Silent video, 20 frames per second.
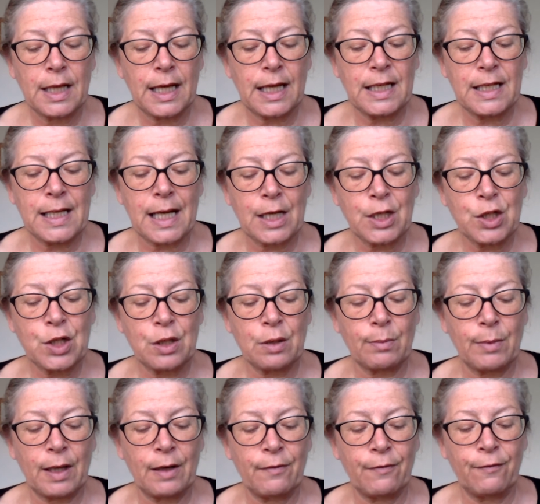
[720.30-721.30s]
he gnashed at
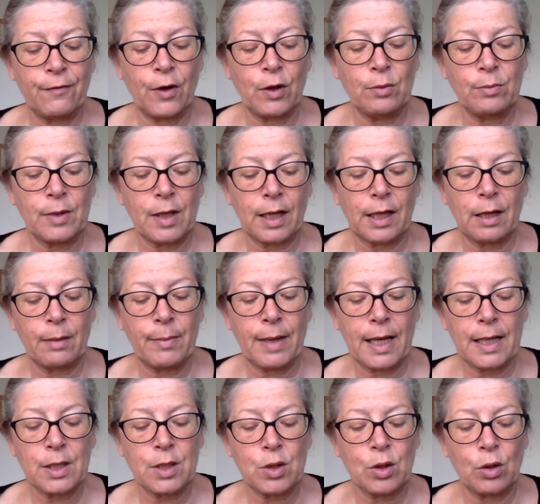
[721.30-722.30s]
me and foamed like a
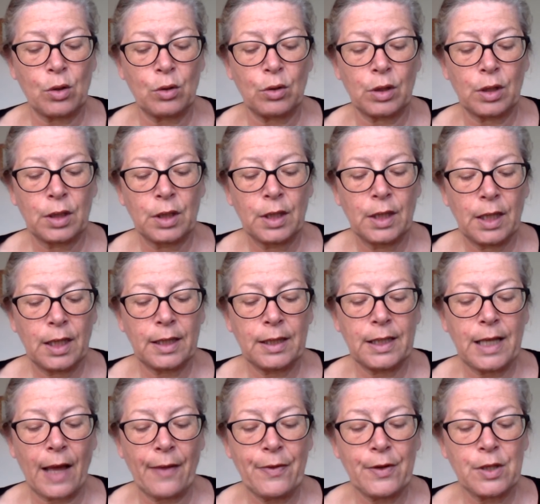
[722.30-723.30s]
mad dog, and
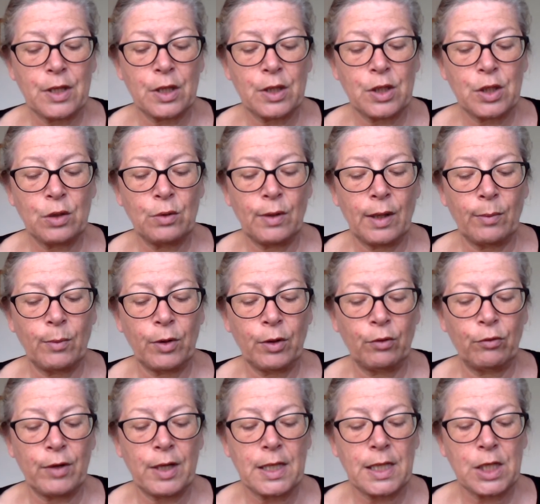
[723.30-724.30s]
gathered her to him with
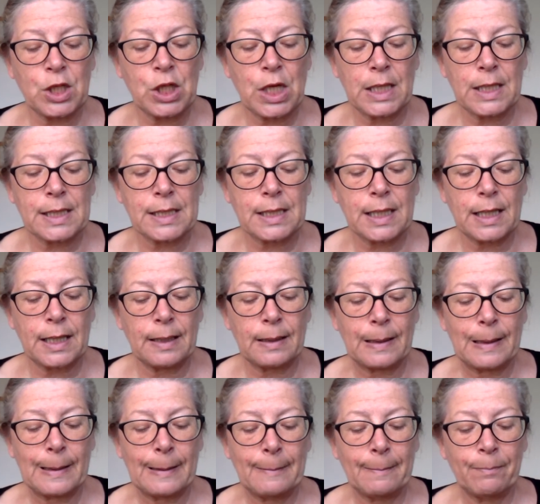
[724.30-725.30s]
greedy jealousy.
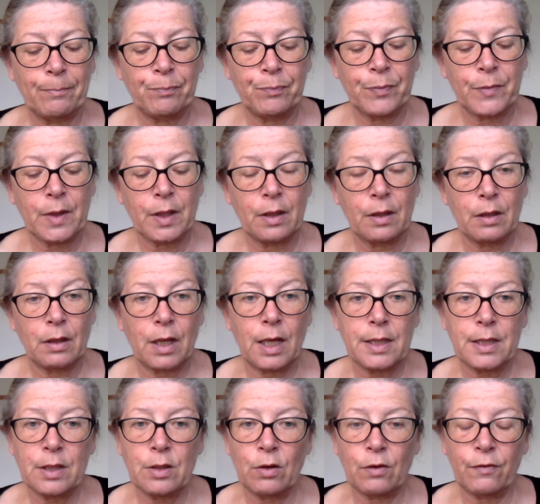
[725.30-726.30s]
I
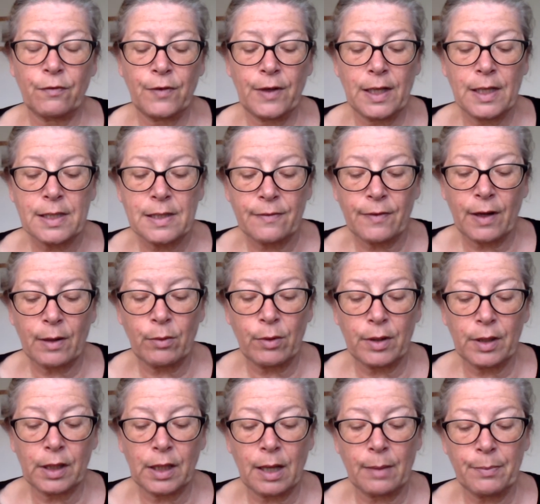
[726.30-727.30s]
did not feel as if I were in
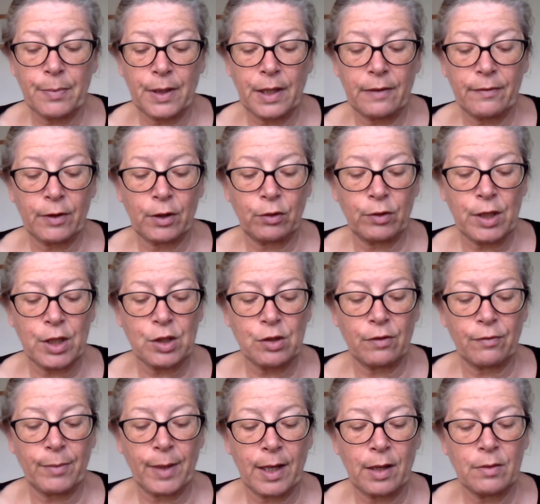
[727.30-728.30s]
the company of a creature
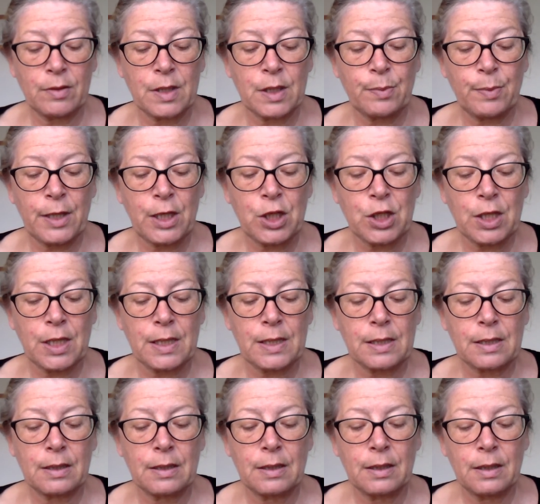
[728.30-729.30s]
of my own
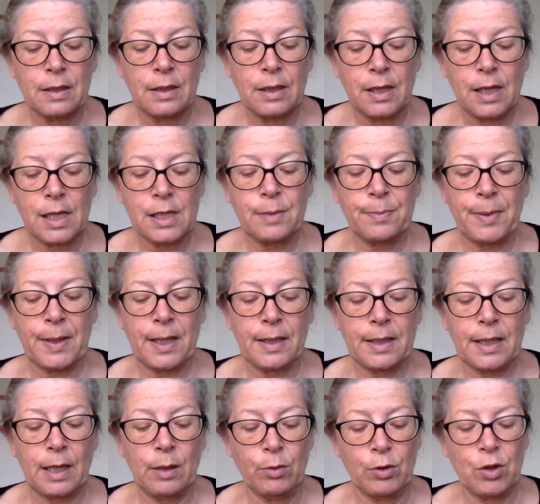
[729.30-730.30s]
species. It appeared
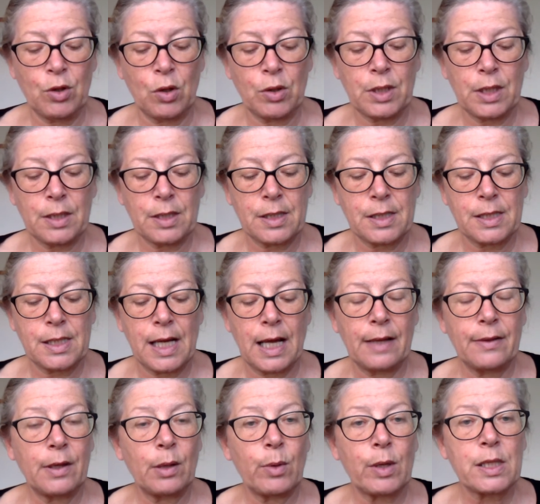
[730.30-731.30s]
that he would not
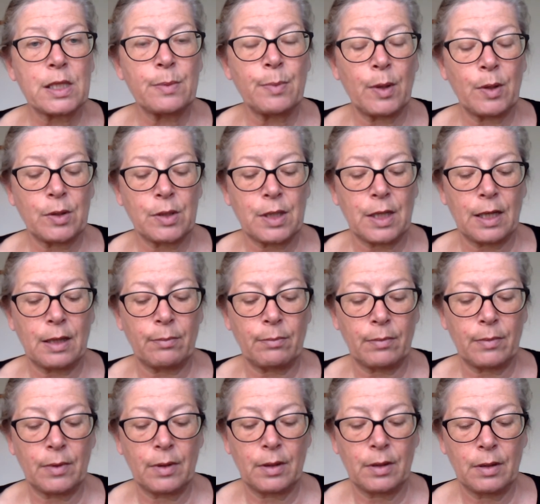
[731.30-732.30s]
understand though I spoke to
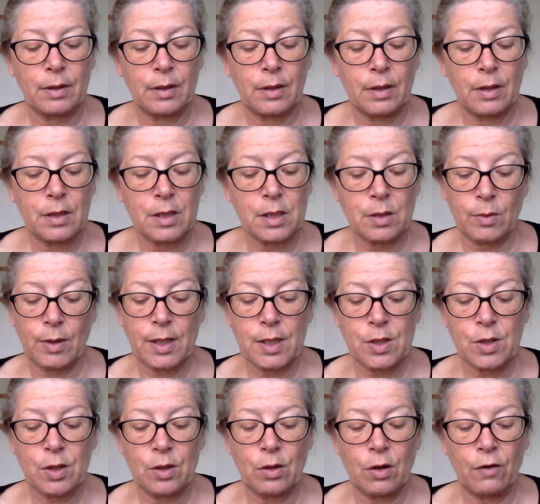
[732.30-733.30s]
him. So I
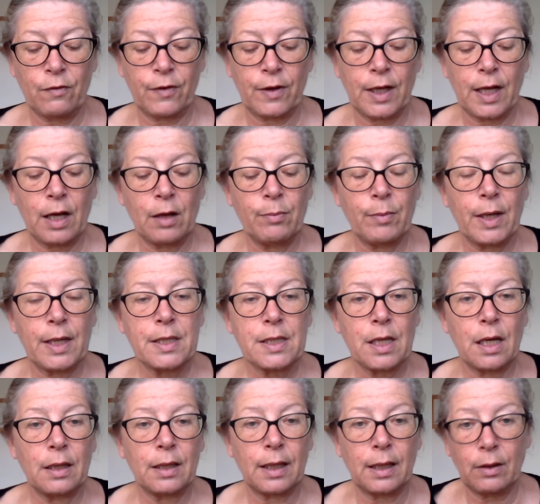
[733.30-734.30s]
stood off and held my
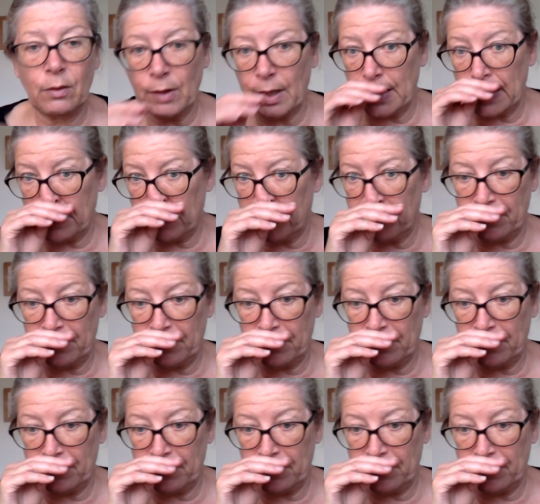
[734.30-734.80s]
tongue in great